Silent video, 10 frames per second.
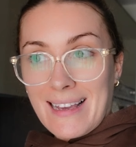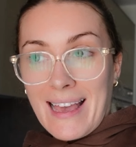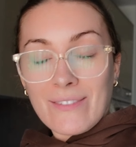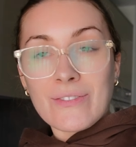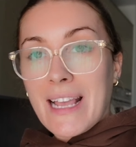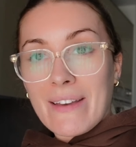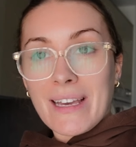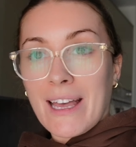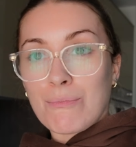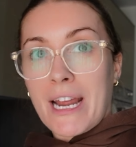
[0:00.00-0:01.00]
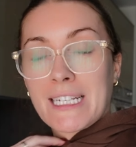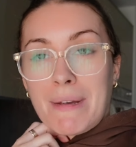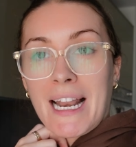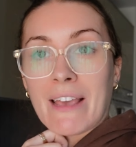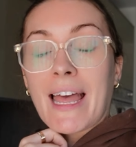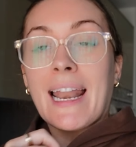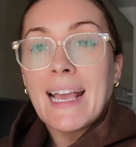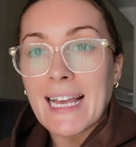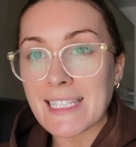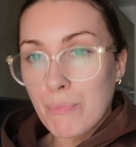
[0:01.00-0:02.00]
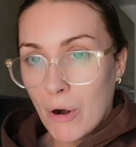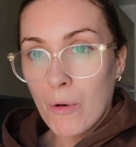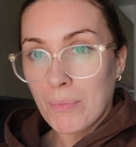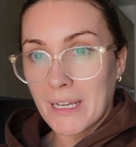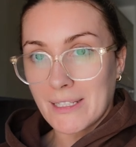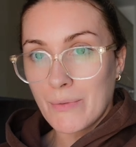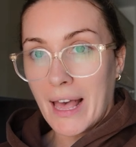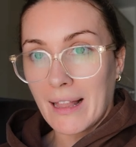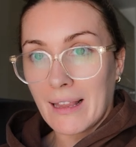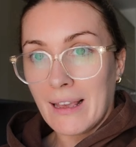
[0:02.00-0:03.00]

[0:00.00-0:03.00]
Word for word: I've never cut bread in my life and I cut it properly as well.